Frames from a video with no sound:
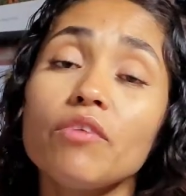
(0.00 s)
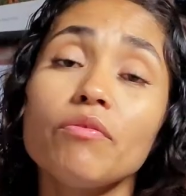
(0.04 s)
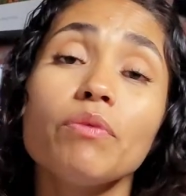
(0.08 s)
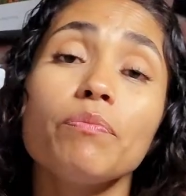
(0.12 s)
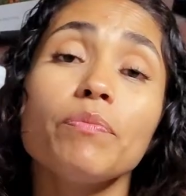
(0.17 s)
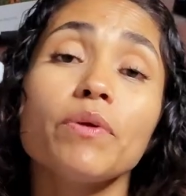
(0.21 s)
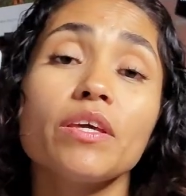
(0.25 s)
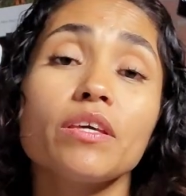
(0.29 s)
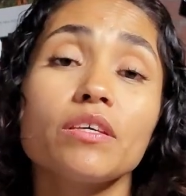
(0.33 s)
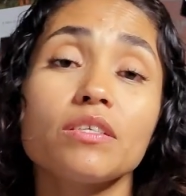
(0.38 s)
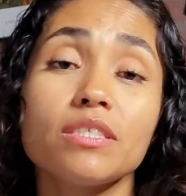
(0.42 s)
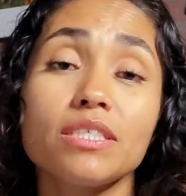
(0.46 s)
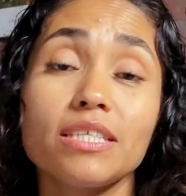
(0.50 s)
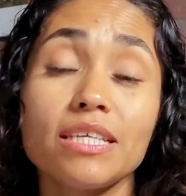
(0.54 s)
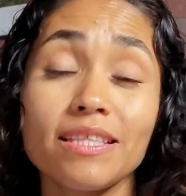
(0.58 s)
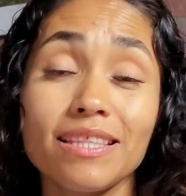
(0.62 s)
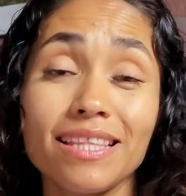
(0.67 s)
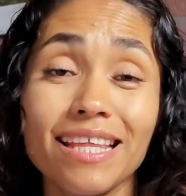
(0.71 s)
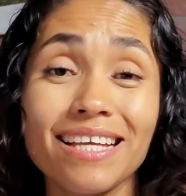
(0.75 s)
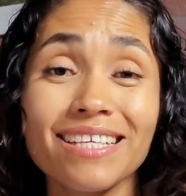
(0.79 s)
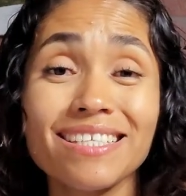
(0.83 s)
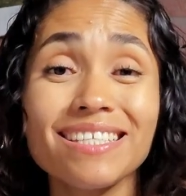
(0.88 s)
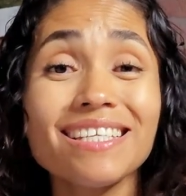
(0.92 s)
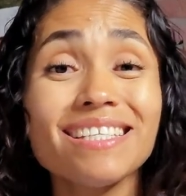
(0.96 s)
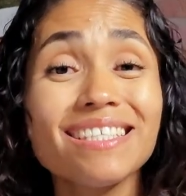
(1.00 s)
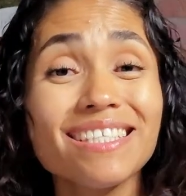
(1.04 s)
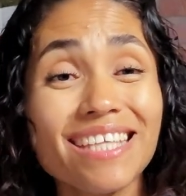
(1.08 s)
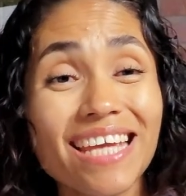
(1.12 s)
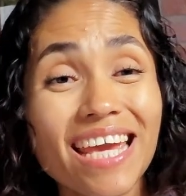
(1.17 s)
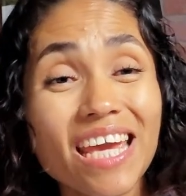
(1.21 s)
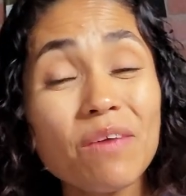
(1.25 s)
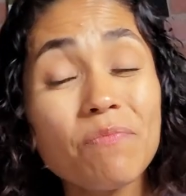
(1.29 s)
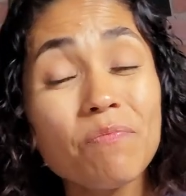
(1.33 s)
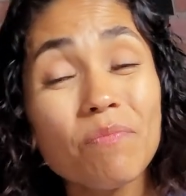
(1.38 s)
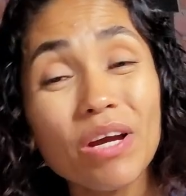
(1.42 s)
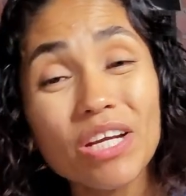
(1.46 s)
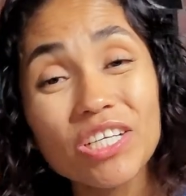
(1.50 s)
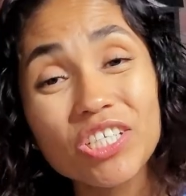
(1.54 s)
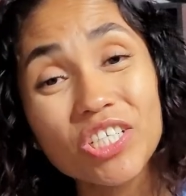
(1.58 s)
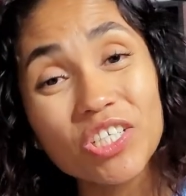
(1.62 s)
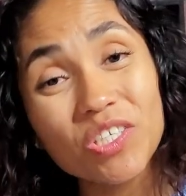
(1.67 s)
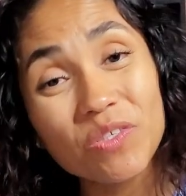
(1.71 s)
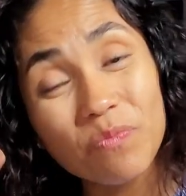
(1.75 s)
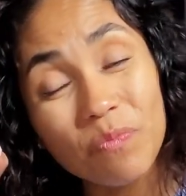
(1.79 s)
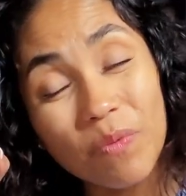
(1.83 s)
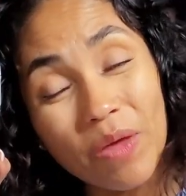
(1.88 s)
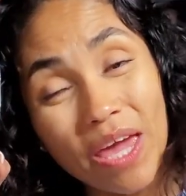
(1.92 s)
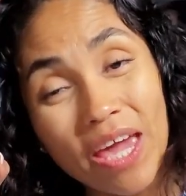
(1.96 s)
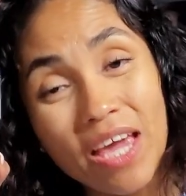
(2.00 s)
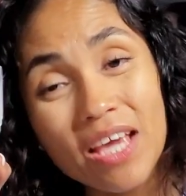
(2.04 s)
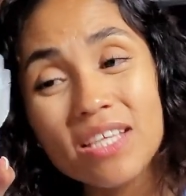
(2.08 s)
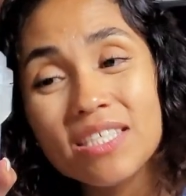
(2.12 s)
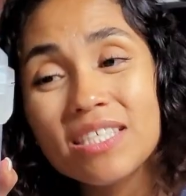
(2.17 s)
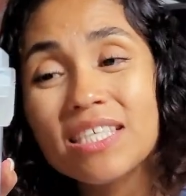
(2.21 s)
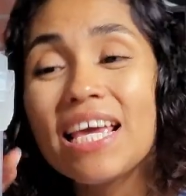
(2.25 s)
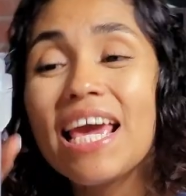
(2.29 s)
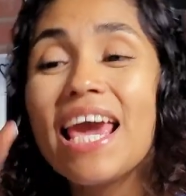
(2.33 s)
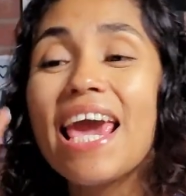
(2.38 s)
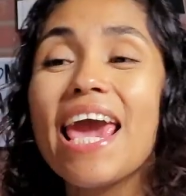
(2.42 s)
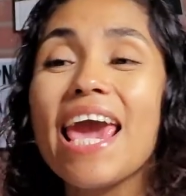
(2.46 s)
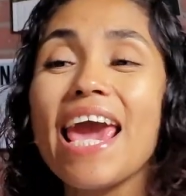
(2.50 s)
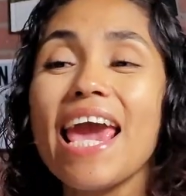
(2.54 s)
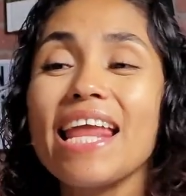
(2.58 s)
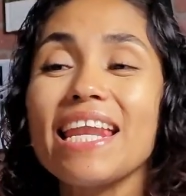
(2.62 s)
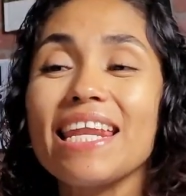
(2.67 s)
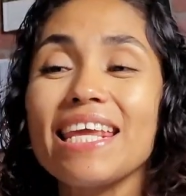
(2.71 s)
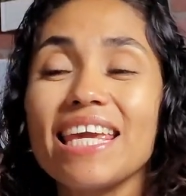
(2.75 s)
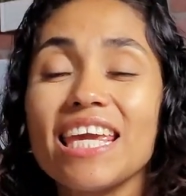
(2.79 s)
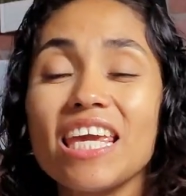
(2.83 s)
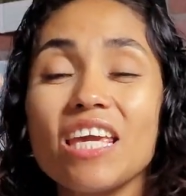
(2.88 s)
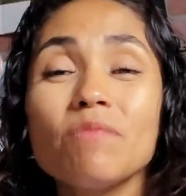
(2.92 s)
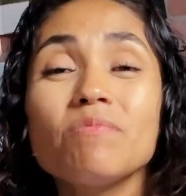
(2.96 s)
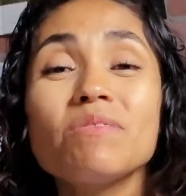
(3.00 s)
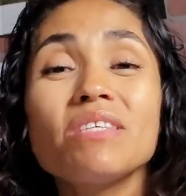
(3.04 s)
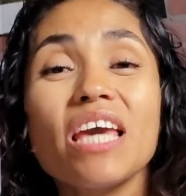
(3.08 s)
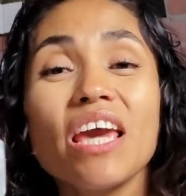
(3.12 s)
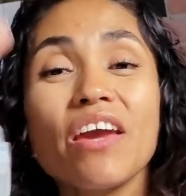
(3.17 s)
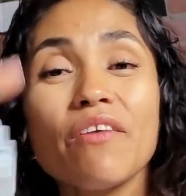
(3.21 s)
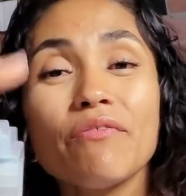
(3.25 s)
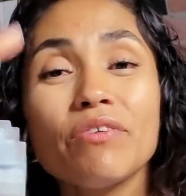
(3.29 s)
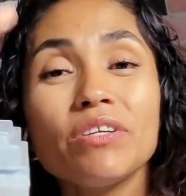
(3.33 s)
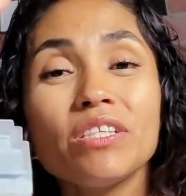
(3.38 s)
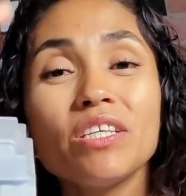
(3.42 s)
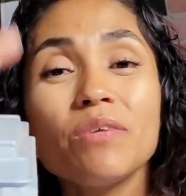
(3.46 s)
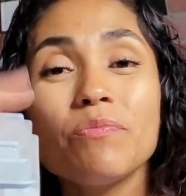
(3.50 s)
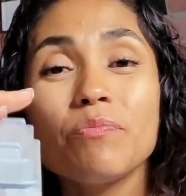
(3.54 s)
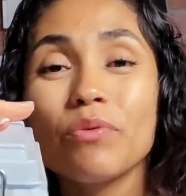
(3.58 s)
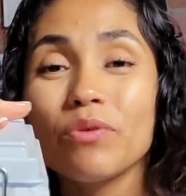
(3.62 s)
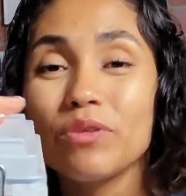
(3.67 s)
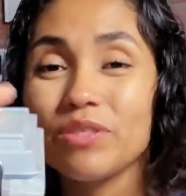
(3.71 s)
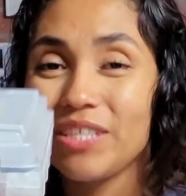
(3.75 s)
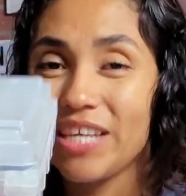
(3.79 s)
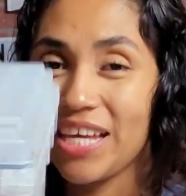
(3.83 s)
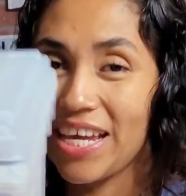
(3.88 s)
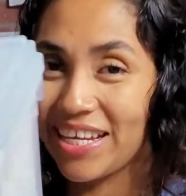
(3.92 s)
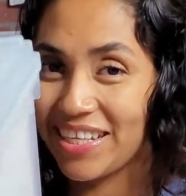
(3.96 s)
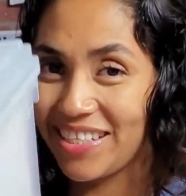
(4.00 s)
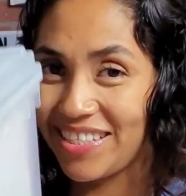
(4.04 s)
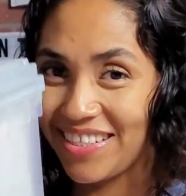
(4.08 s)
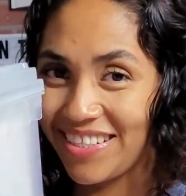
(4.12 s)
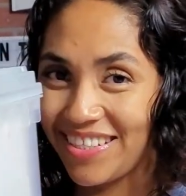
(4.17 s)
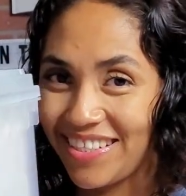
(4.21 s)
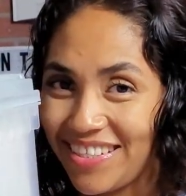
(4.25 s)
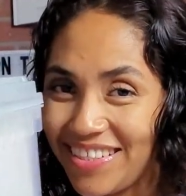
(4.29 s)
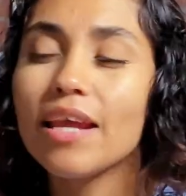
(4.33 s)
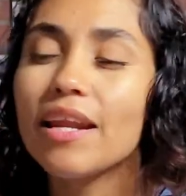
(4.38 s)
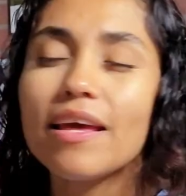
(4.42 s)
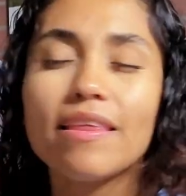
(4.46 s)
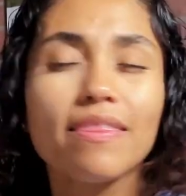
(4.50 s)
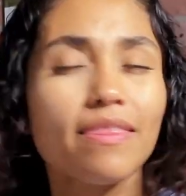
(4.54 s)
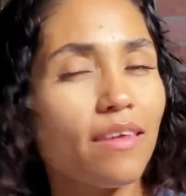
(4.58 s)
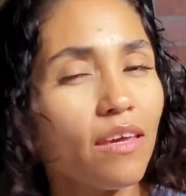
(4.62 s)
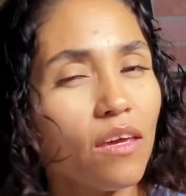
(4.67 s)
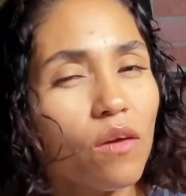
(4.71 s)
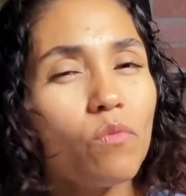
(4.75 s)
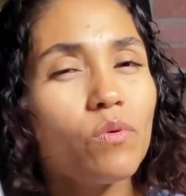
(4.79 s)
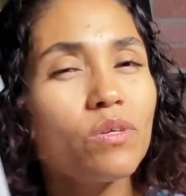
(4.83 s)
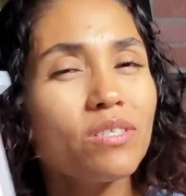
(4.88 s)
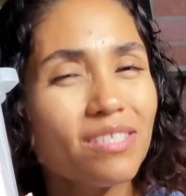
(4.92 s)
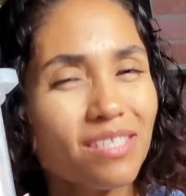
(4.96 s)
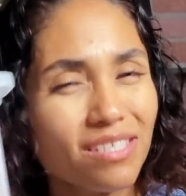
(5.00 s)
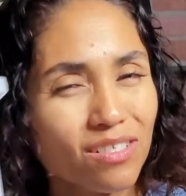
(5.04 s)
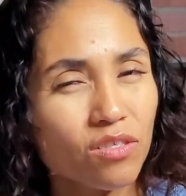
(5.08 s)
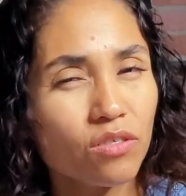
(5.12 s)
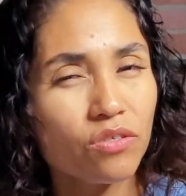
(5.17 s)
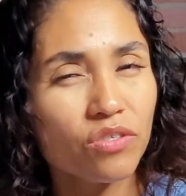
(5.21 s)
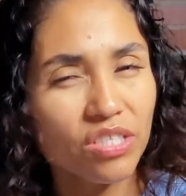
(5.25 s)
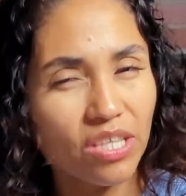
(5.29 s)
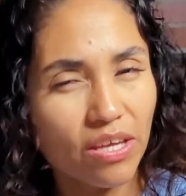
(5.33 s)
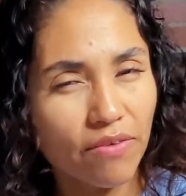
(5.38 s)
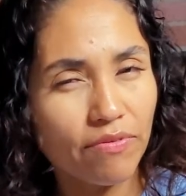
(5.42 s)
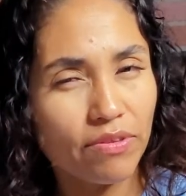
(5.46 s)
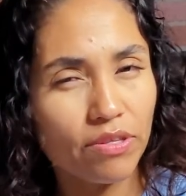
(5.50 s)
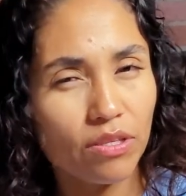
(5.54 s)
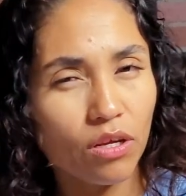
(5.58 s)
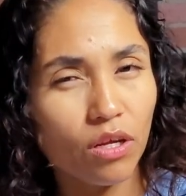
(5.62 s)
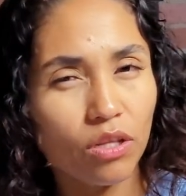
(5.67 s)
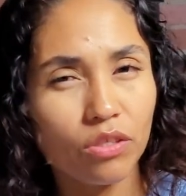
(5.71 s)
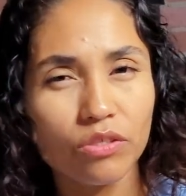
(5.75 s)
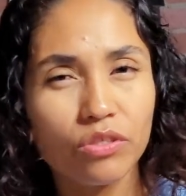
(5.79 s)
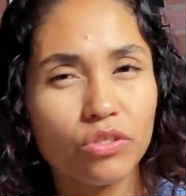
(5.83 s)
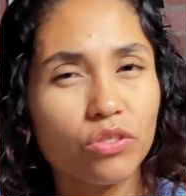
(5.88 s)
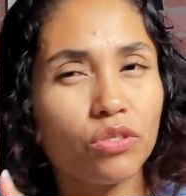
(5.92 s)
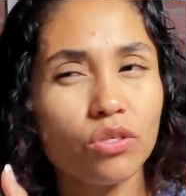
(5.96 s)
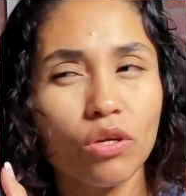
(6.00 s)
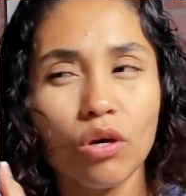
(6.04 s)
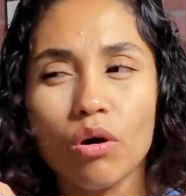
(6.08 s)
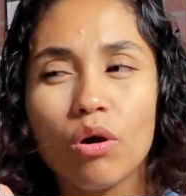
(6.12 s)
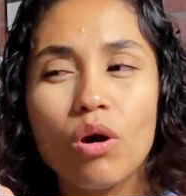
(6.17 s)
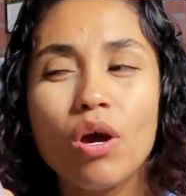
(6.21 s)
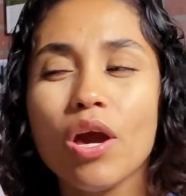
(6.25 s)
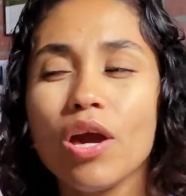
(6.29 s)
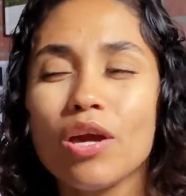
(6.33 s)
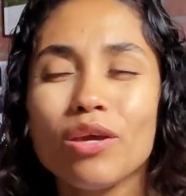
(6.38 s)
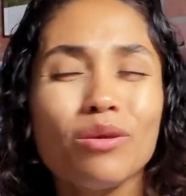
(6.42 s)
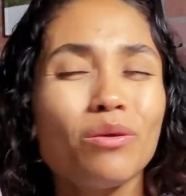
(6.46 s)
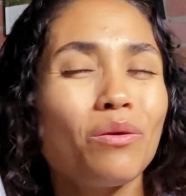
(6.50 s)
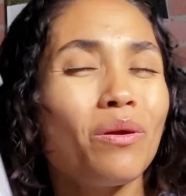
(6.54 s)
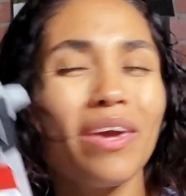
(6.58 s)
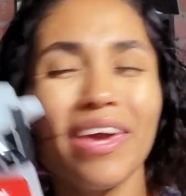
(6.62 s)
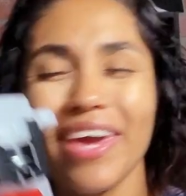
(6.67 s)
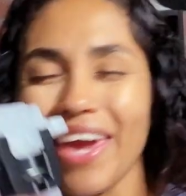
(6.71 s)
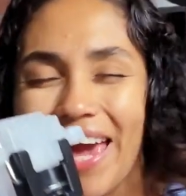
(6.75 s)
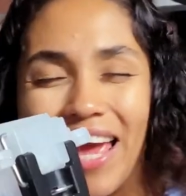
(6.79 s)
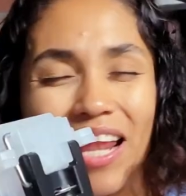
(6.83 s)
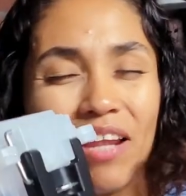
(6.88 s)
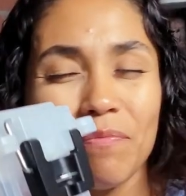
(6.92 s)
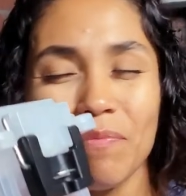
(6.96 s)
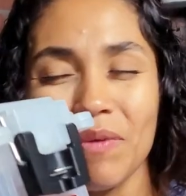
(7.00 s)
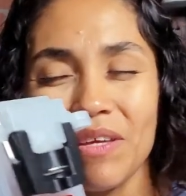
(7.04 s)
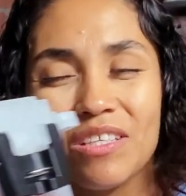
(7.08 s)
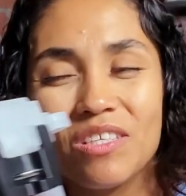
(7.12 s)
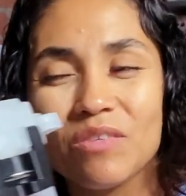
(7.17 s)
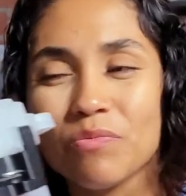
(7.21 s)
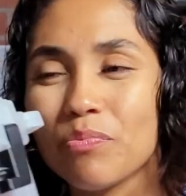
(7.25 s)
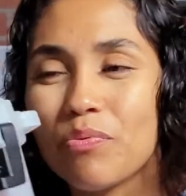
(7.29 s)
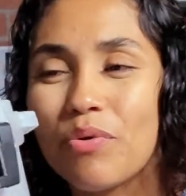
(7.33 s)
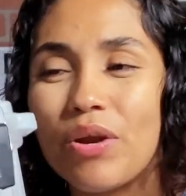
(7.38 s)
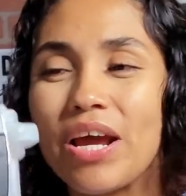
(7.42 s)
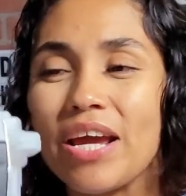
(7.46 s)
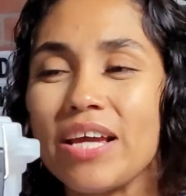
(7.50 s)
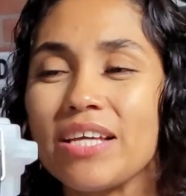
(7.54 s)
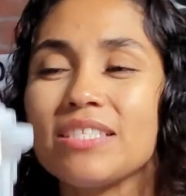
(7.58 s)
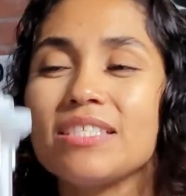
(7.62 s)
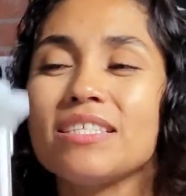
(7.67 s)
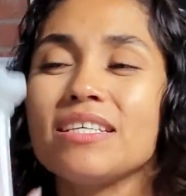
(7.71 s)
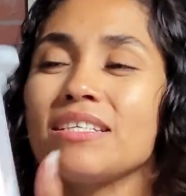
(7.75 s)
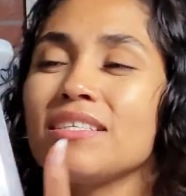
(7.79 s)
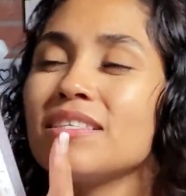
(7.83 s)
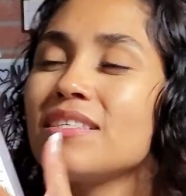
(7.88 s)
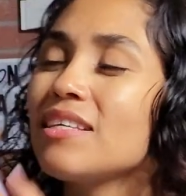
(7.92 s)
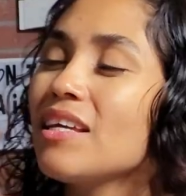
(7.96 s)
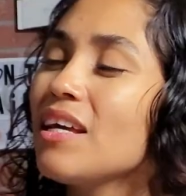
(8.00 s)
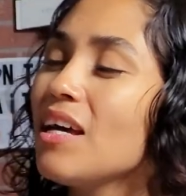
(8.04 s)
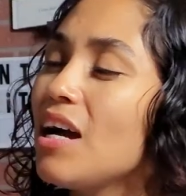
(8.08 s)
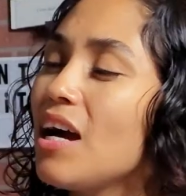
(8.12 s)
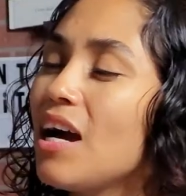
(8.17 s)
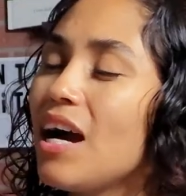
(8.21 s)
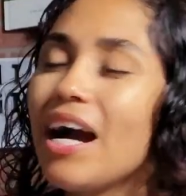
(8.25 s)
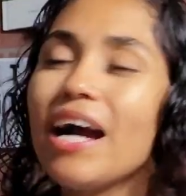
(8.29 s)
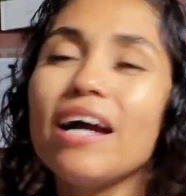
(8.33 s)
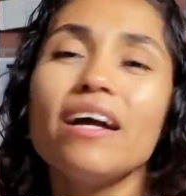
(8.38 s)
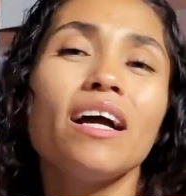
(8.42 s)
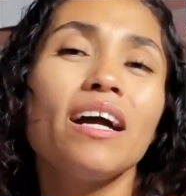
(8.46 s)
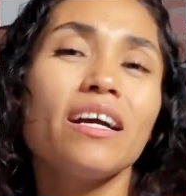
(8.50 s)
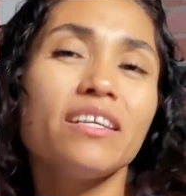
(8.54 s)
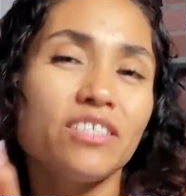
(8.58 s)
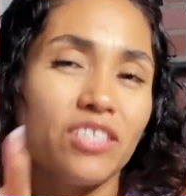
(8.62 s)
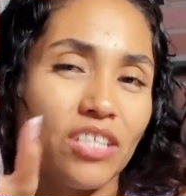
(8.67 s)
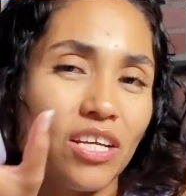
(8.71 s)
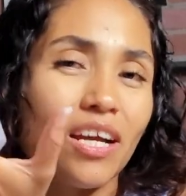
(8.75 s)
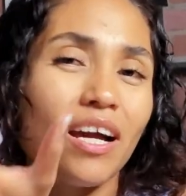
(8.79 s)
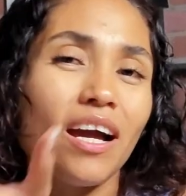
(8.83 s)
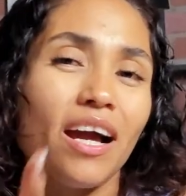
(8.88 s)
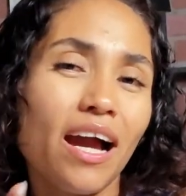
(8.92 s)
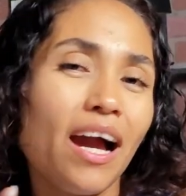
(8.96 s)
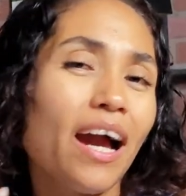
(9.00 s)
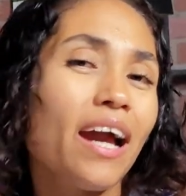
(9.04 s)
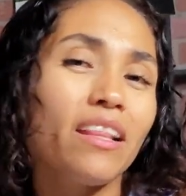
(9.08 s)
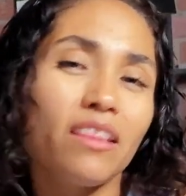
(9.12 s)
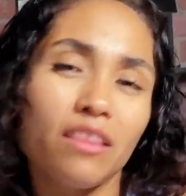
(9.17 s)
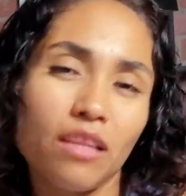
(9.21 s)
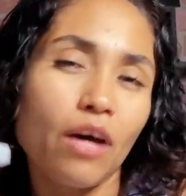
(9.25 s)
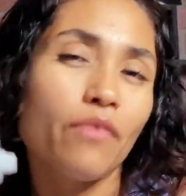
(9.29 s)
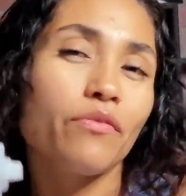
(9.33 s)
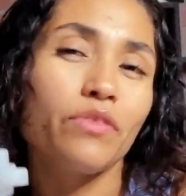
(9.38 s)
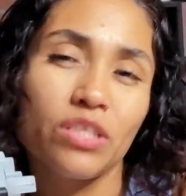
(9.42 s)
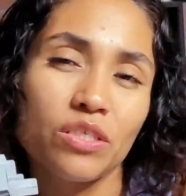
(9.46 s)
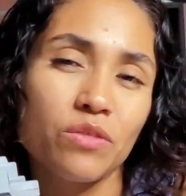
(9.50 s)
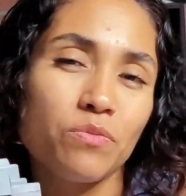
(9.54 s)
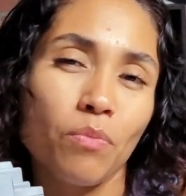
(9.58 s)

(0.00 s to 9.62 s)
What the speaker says: it because it doesn't take much space and it keeps everything protected. And I think it was $6 or $7, so you can't beat the prices. I love this